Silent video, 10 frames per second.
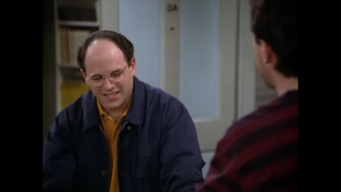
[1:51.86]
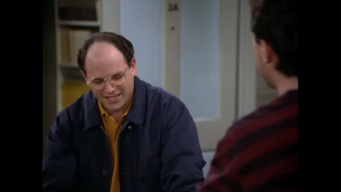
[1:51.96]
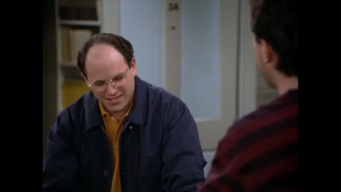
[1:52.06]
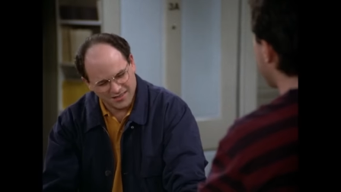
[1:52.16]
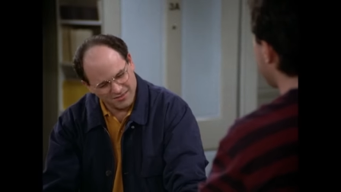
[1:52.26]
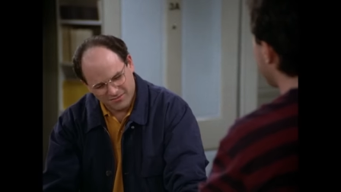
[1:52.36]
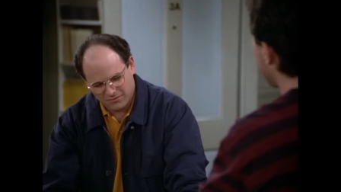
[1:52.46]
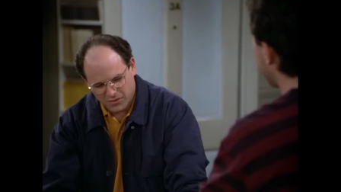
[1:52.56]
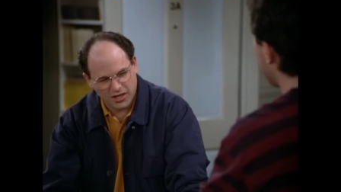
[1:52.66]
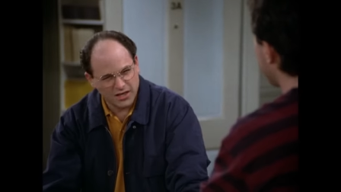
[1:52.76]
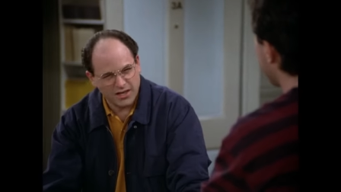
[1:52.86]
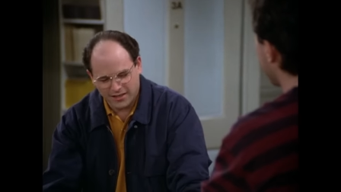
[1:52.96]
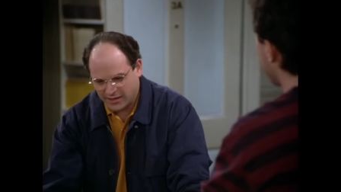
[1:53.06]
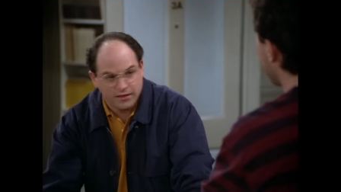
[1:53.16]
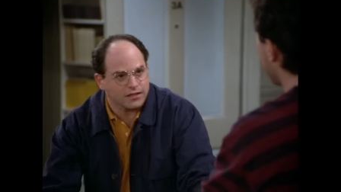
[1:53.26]
Listen,
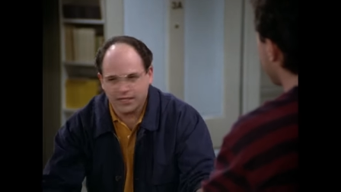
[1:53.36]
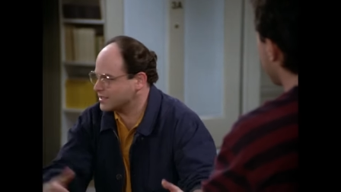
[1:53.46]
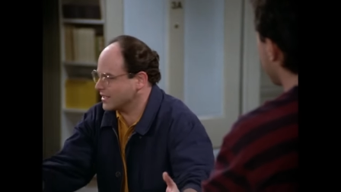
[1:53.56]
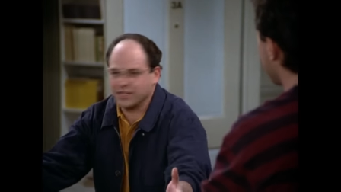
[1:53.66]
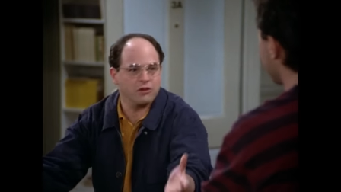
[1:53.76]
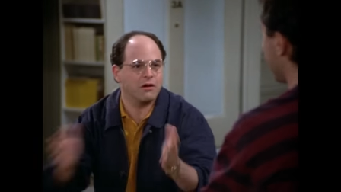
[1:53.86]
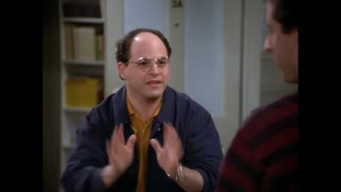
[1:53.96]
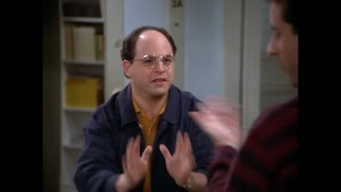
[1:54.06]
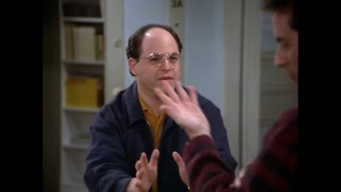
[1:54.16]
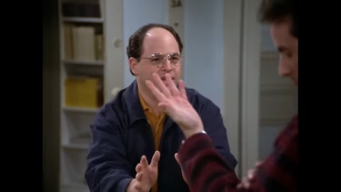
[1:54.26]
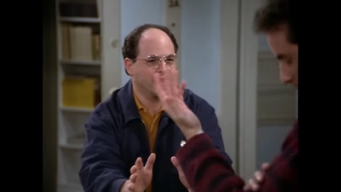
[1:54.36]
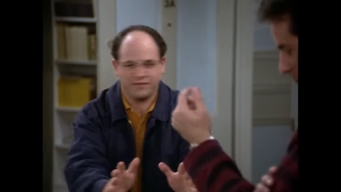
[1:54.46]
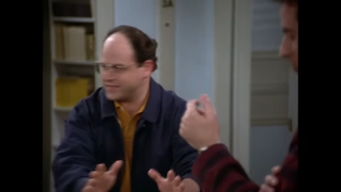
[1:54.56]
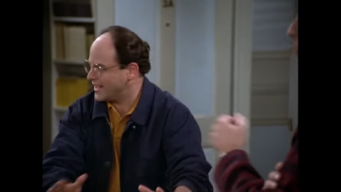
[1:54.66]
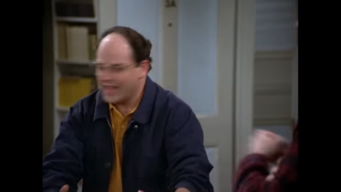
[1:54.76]
Marlene. And the next thing I know, I'm in the middle of it.